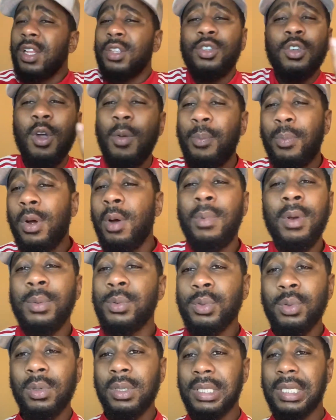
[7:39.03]
your problems
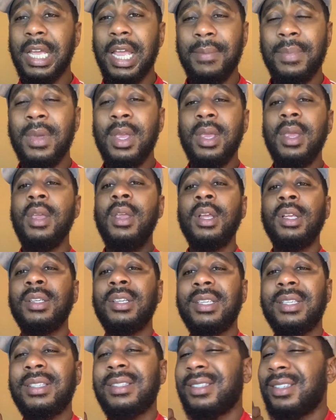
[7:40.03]
all the time.
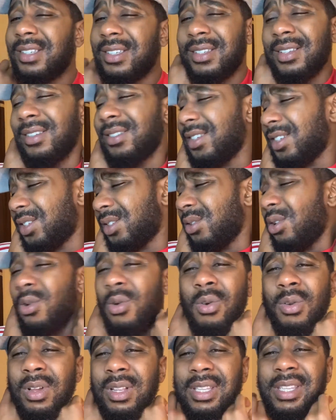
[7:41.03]
Just
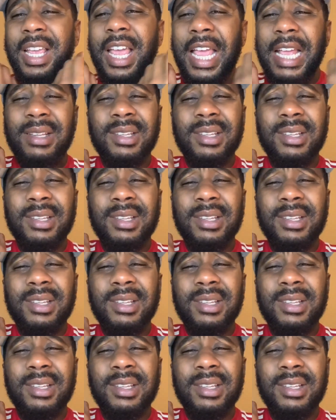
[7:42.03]
all the time.